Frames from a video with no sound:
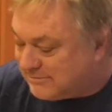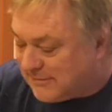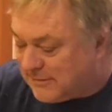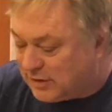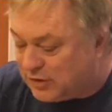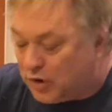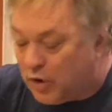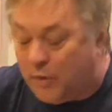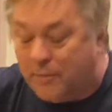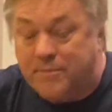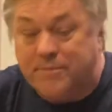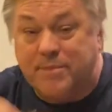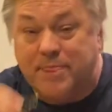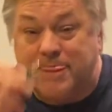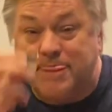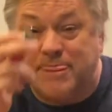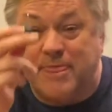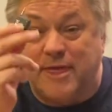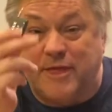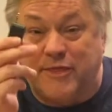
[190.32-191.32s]
So
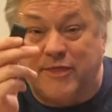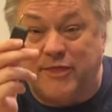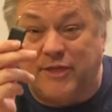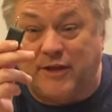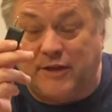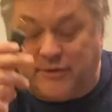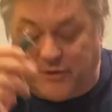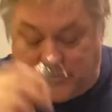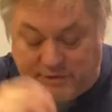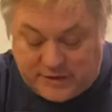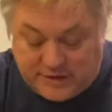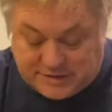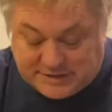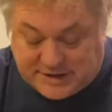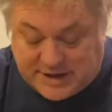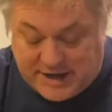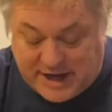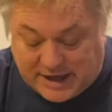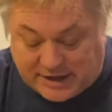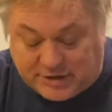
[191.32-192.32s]
this
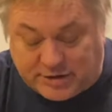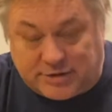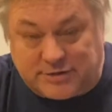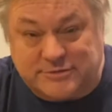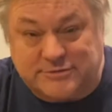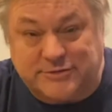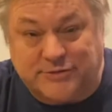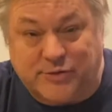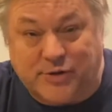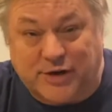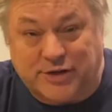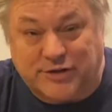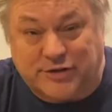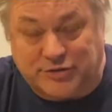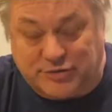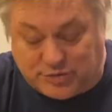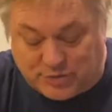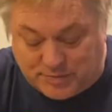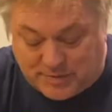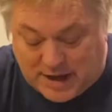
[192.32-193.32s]
connector, if you want to
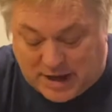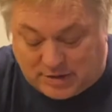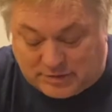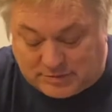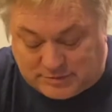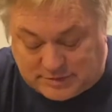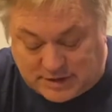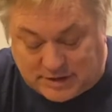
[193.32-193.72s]
just zoom out,